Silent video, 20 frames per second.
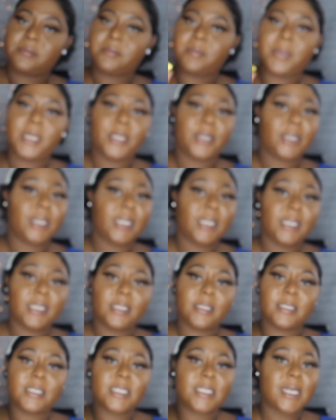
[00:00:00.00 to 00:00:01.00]
Period.
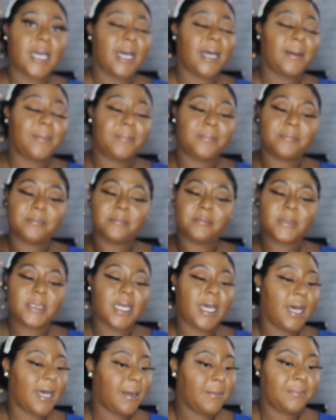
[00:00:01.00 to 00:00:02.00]
Top.
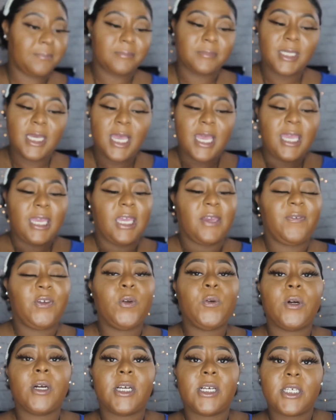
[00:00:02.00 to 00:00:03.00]
Top. If
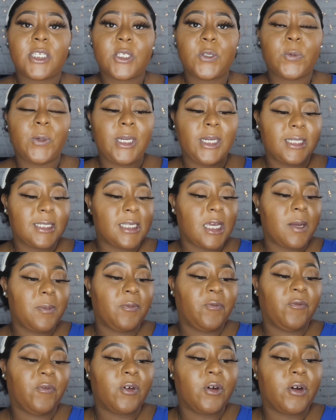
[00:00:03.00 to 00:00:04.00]
you are a sweet type
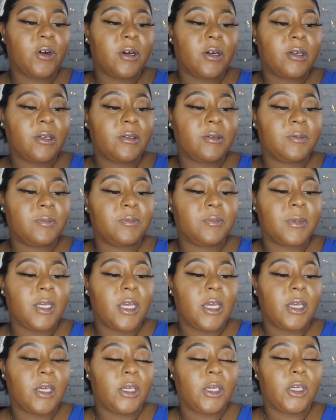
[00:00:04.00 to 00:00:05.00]
of girl,
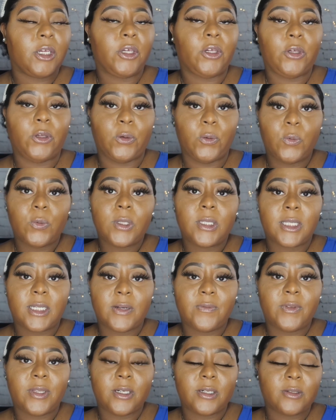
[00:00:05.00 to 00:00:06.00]
you will
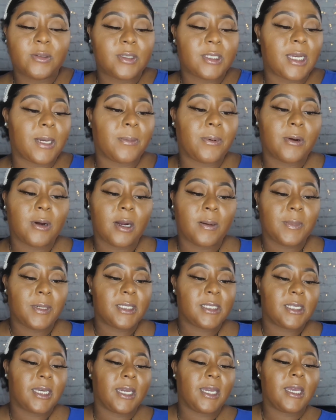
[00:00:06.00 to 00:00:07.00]
love those i
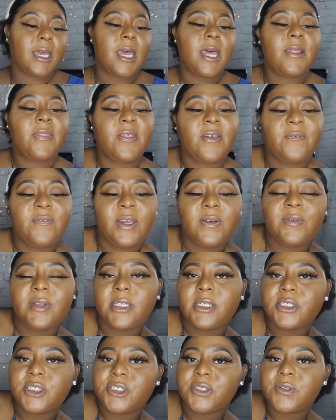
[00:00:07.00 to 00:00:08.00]
promise like the viva
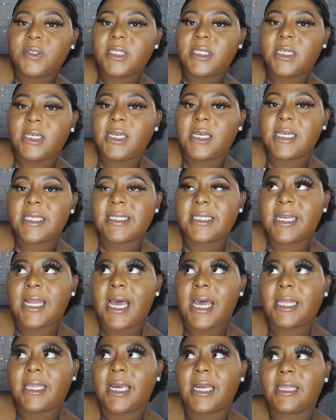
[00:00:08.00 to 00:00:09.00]
la juicy is
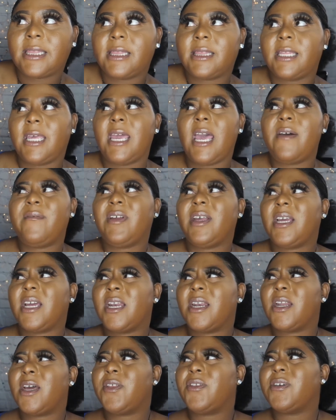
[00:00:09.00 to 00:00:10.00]
not like they have like
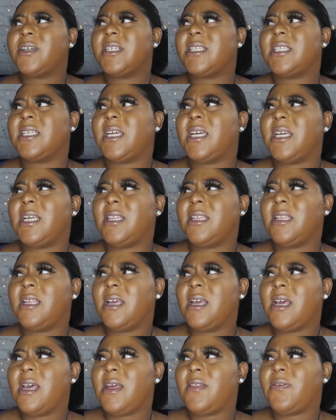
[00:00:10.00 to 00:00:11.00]
another scent
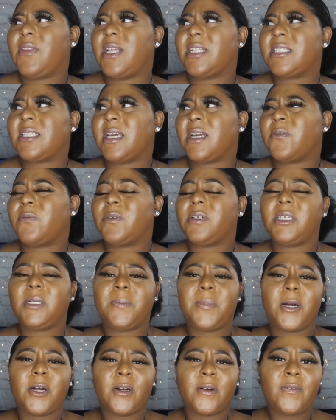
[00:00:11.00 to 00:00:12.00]
that's like really
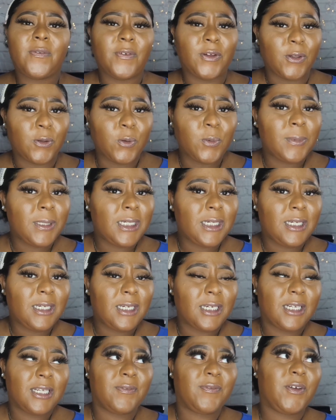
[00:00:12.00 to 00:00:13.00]
perfumy
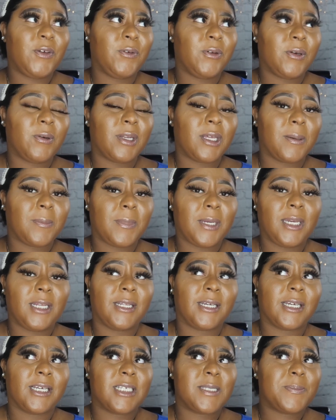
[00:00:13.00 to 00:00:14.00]
and if you know what i mean
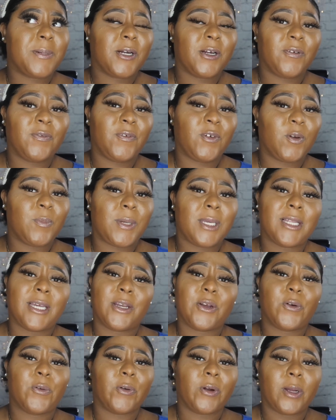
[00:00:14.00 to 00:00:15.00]
like it's perfumy
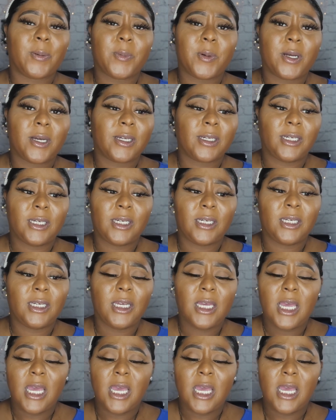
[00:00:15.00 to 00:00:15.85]
like grandma -y